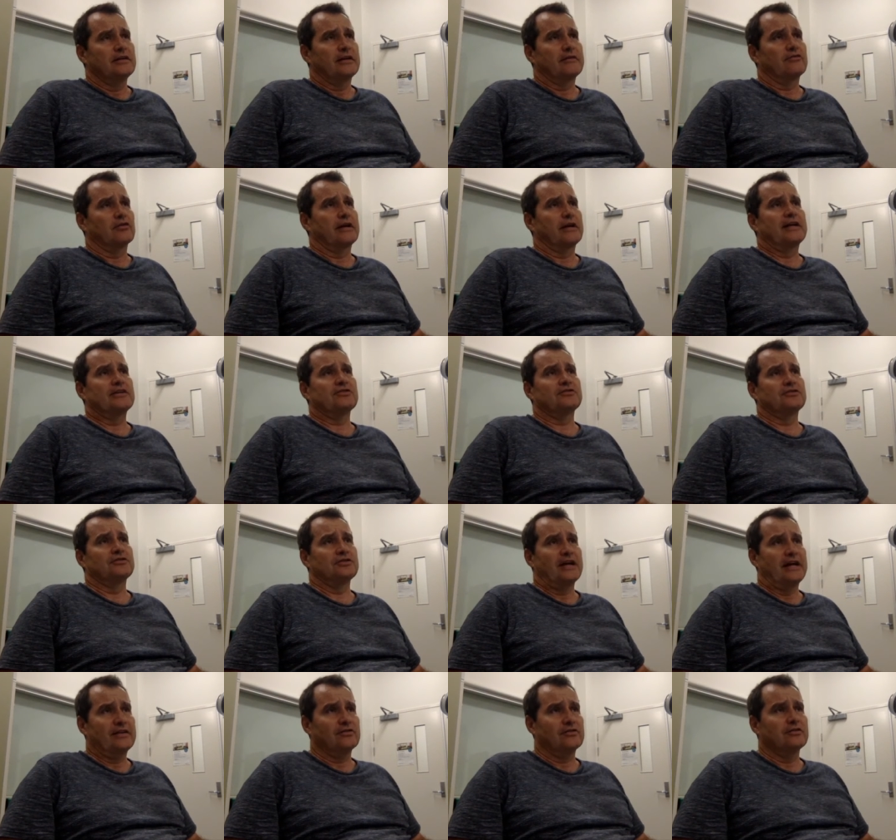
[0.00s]
they've got
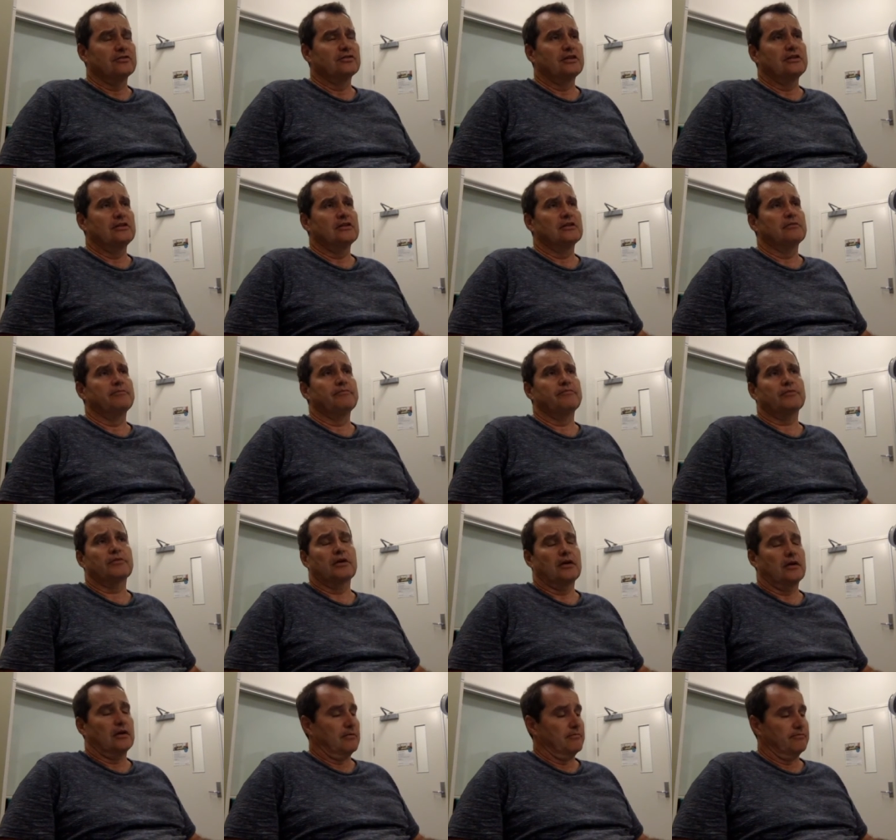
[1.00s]
astaxanthins in them.
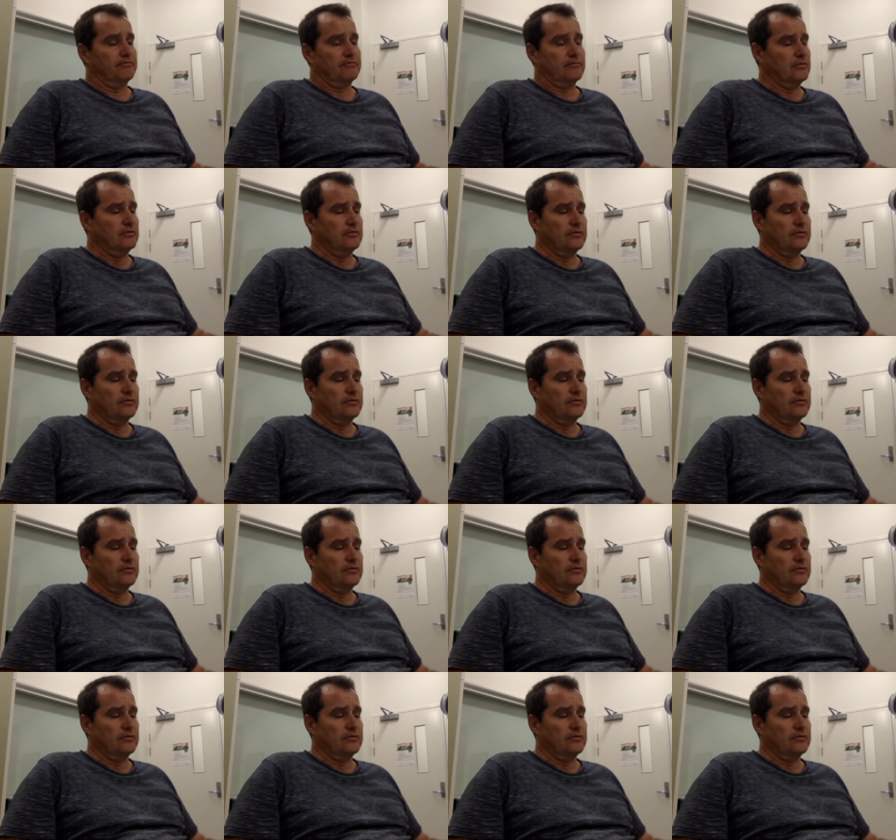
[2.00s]
Um,